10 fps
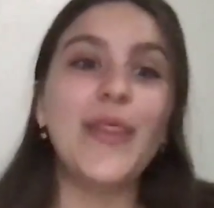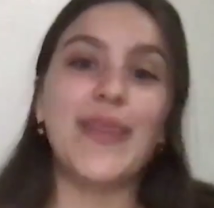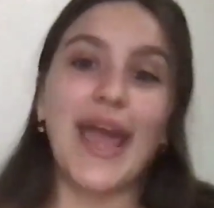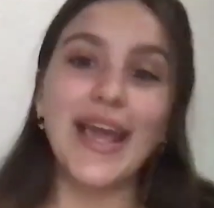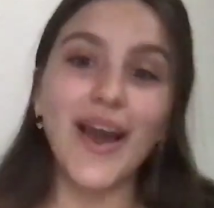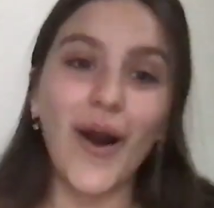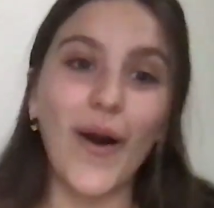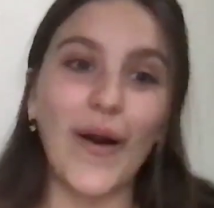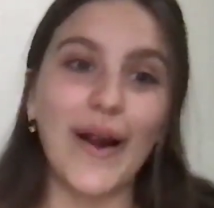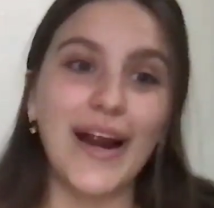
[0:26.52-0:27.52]
They
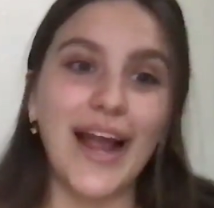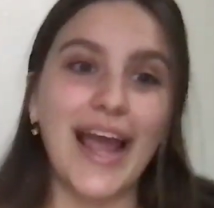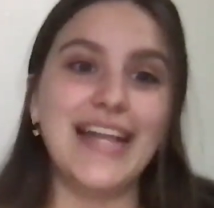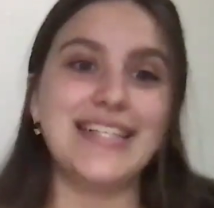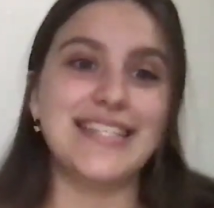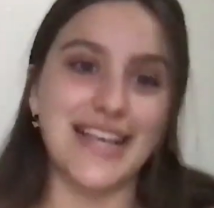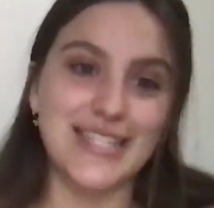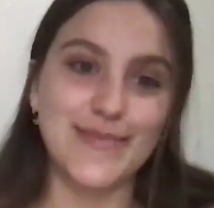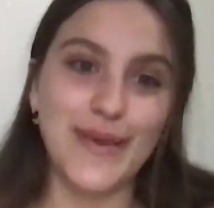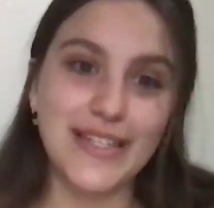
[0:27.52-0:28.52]
are an
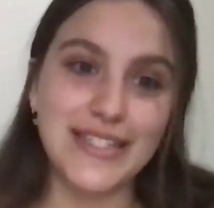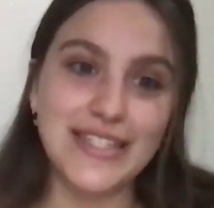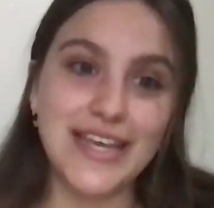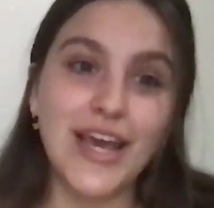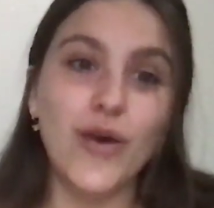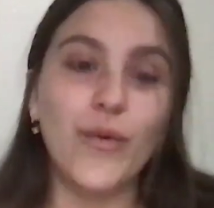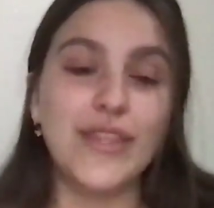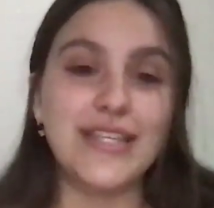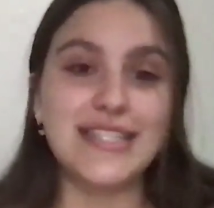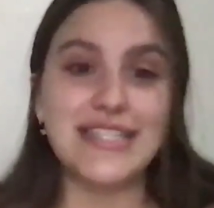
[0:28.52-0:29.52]
assessment with
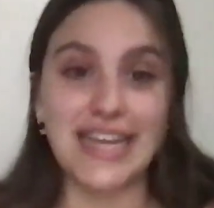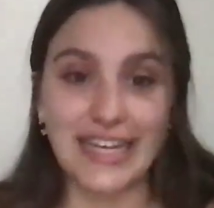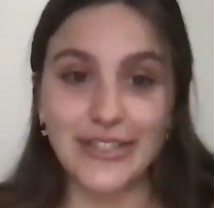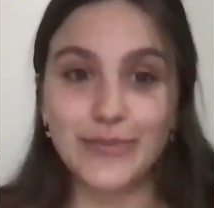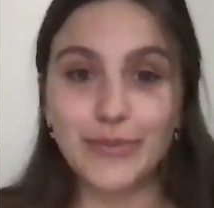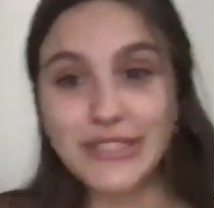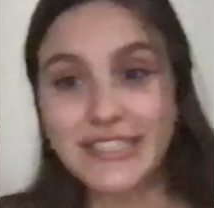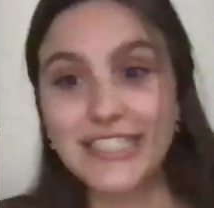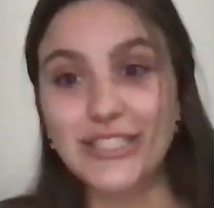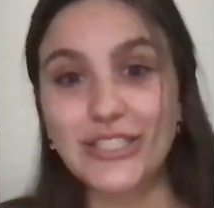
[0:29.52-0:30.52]
the standard
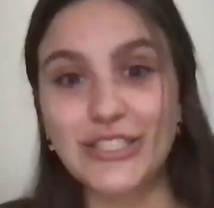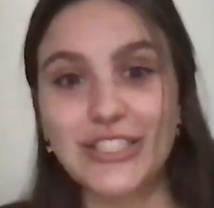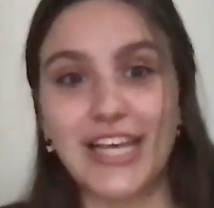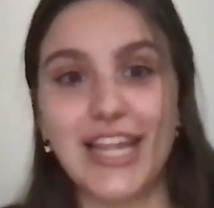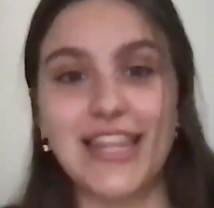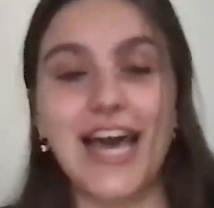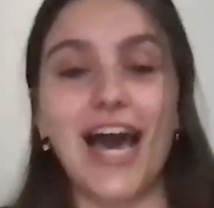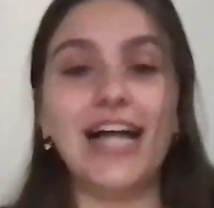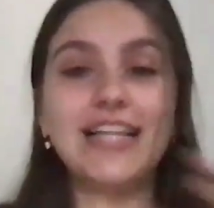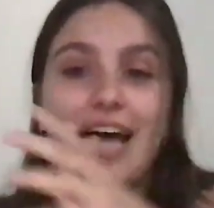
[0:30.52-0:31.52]
procedures
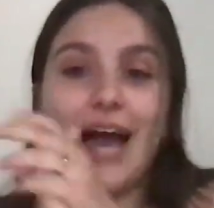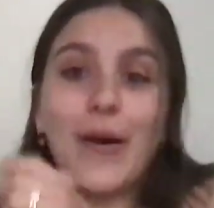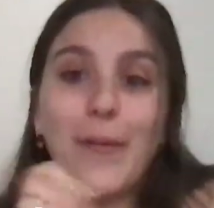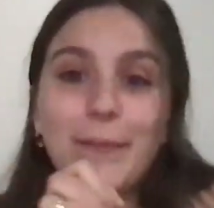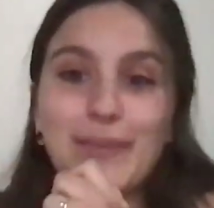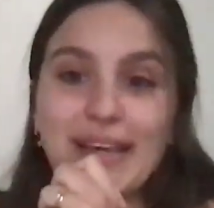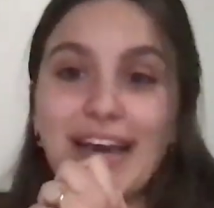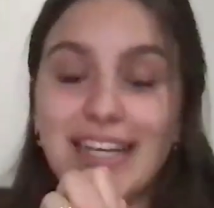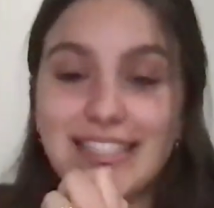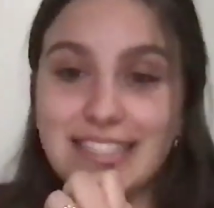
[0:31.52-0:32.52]
that allow
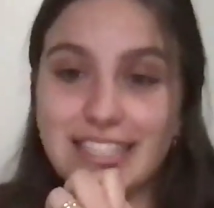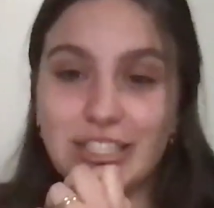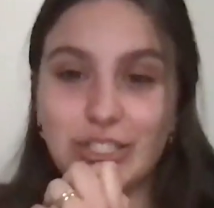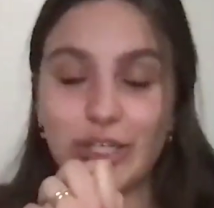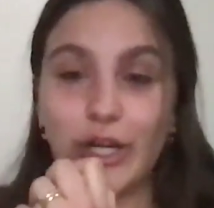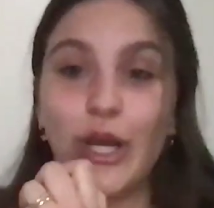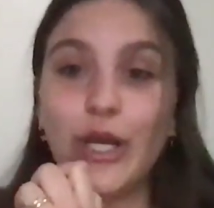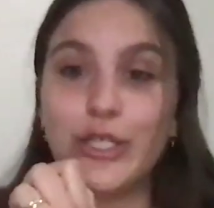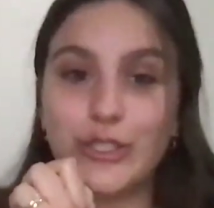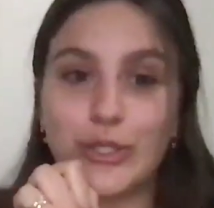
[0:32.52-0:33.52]
me as a teacher
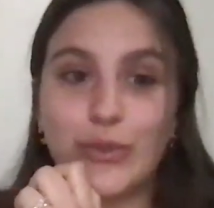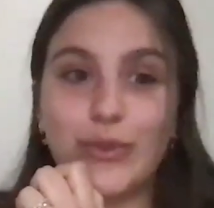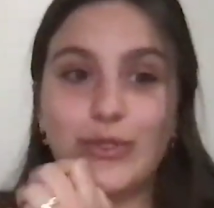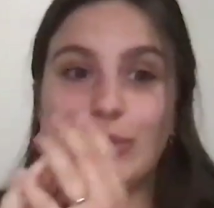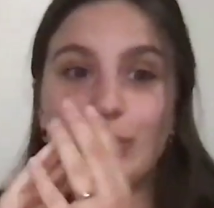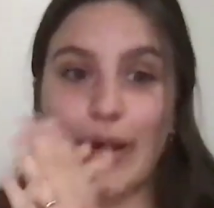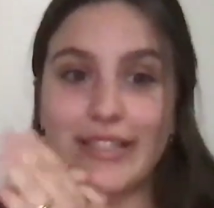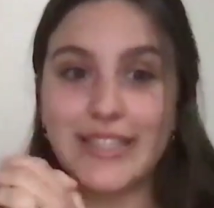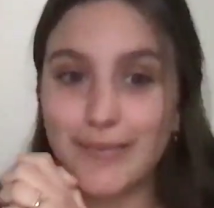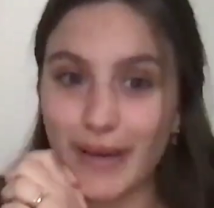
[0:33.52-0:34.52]
to
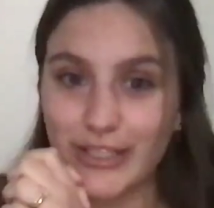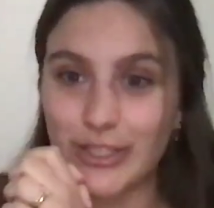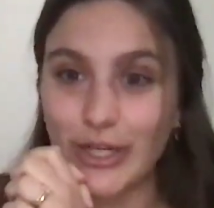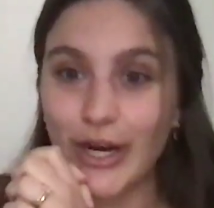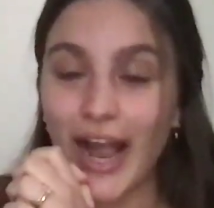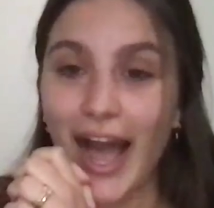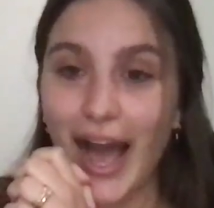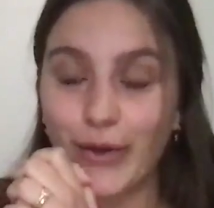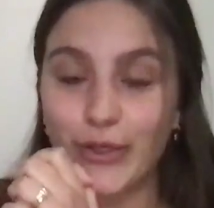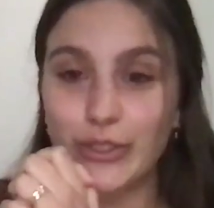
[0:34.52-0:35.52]
directly measure
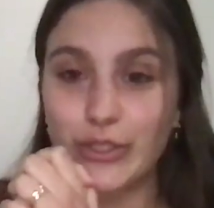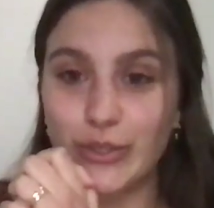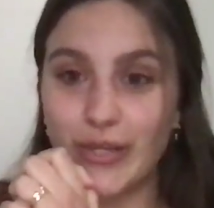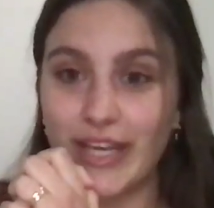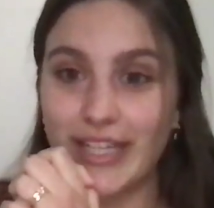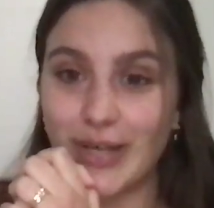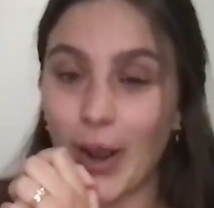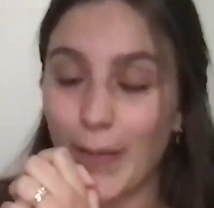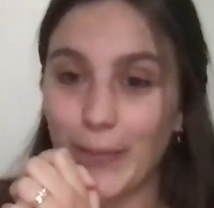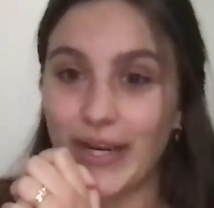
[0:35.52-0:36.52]
how your student is
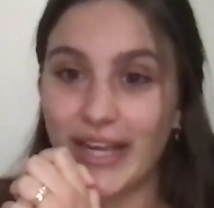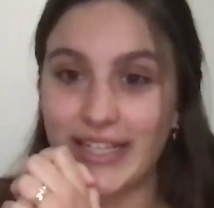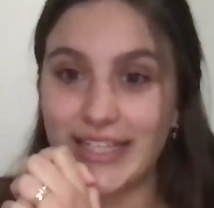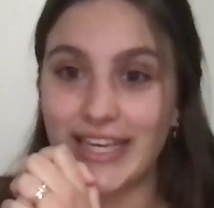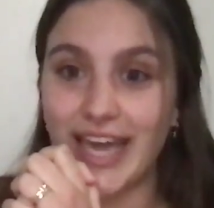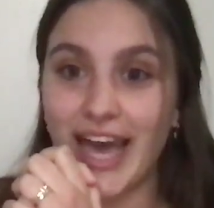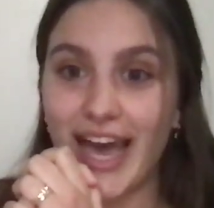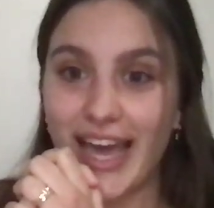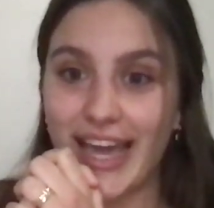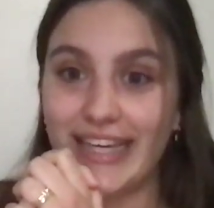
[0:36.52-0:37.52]
comprehending
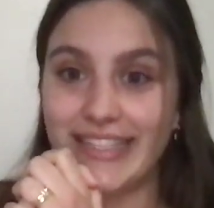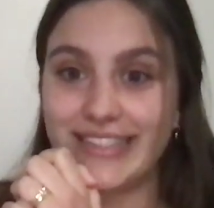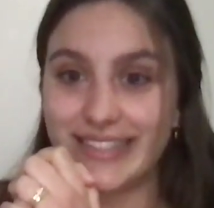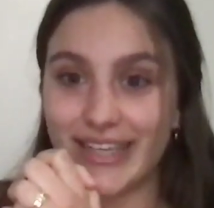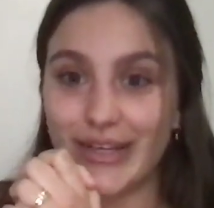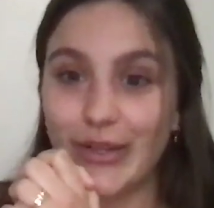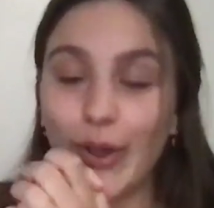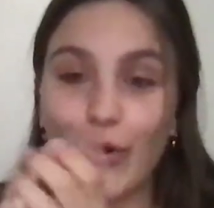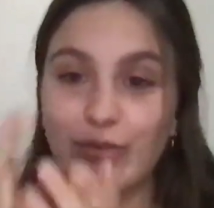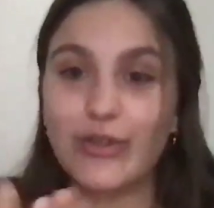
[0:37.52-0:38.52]
a skill
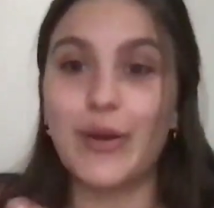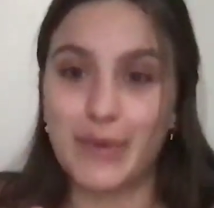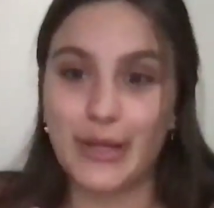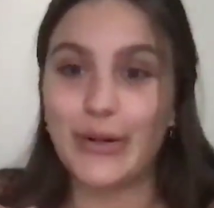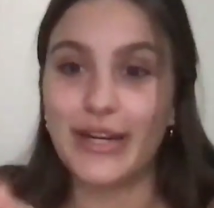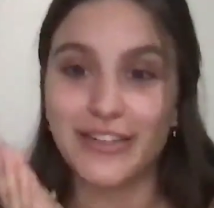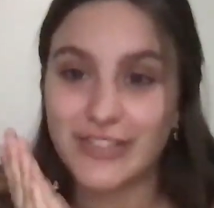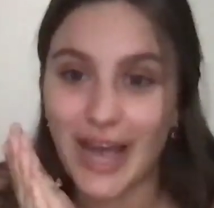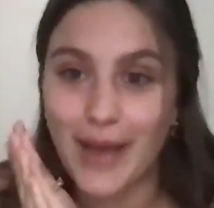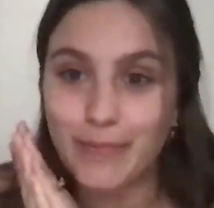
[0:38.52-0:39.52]
over a period of
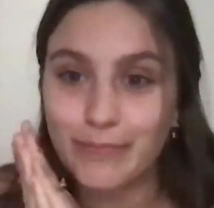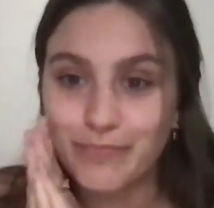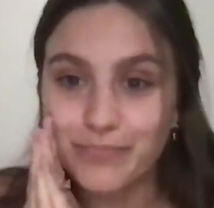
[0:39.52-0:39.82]
time.